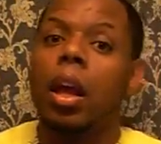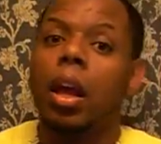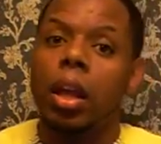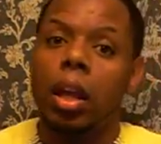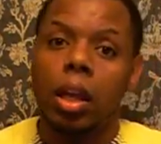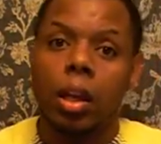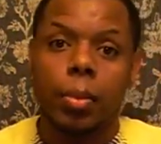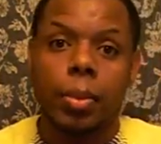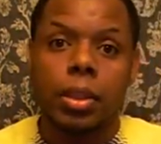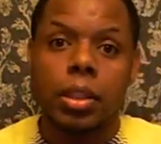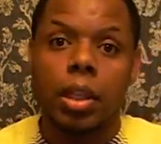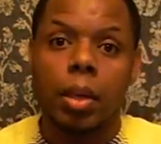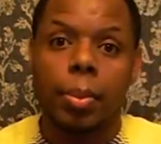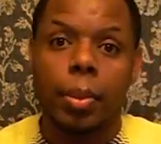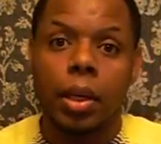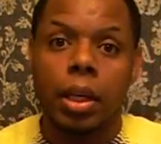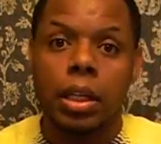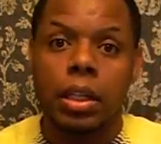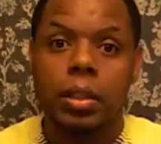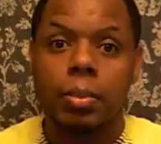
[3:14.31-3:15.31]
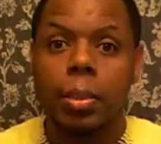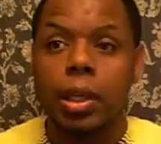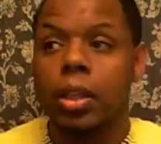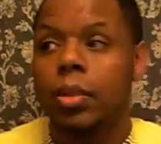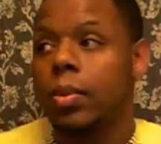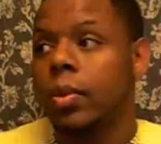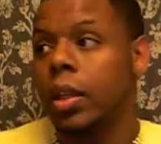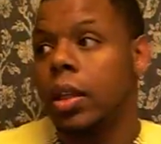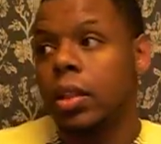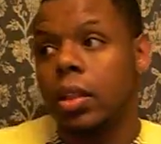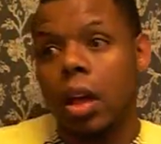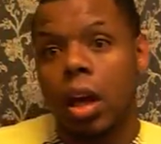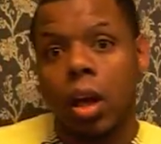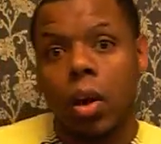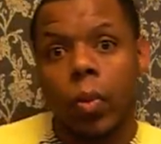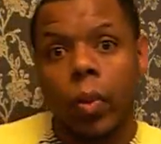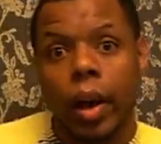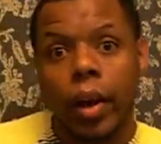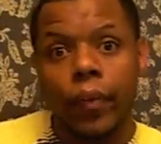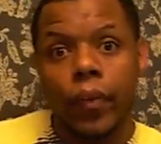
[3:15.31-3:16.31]
He gonna be sitting up in these meetings with these
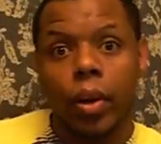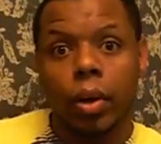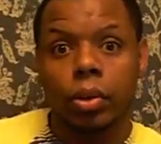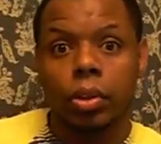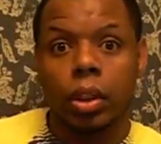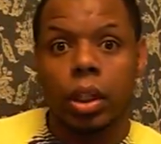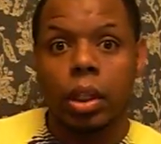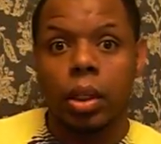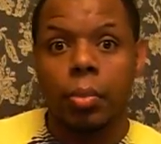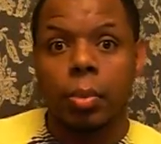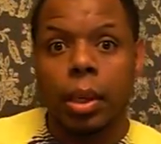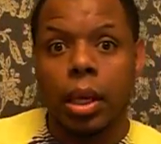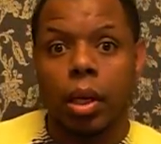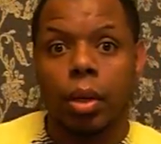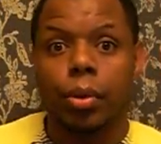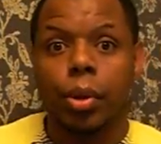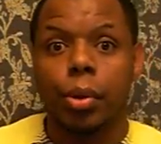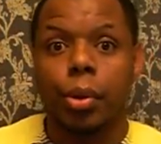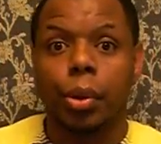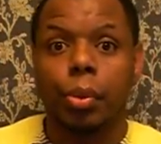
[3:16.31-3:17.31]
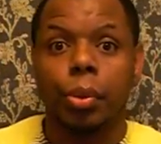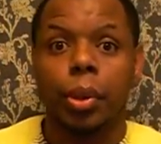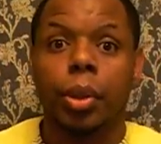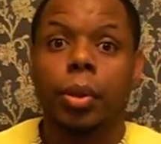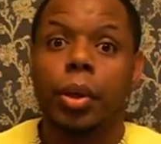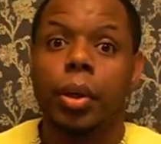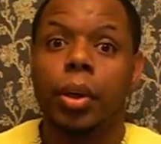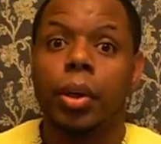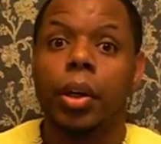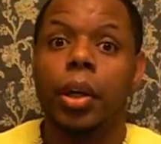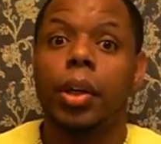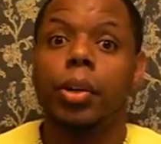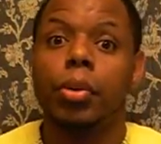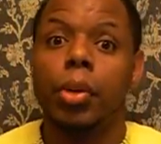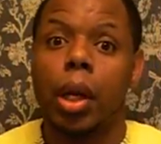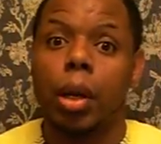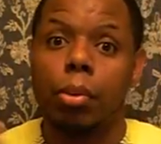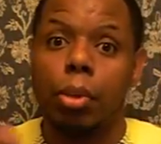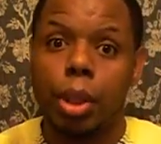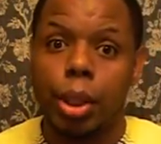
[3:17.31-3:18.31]
white folks trying to bet on your career, girl, and you
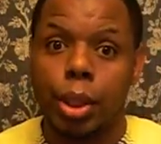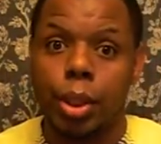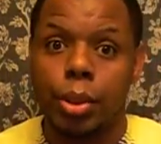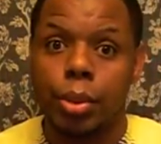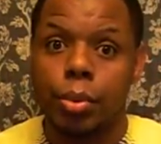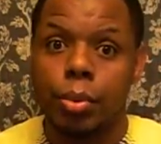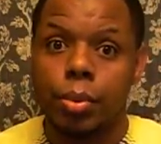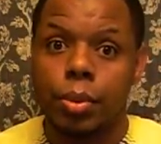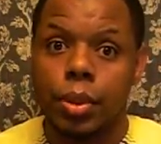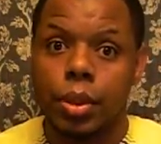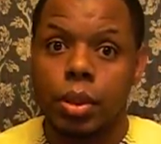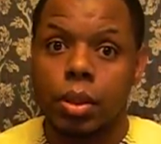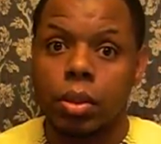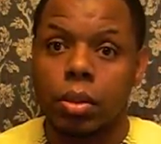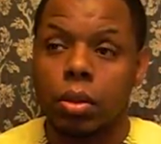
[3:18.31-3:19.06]
gonna lose.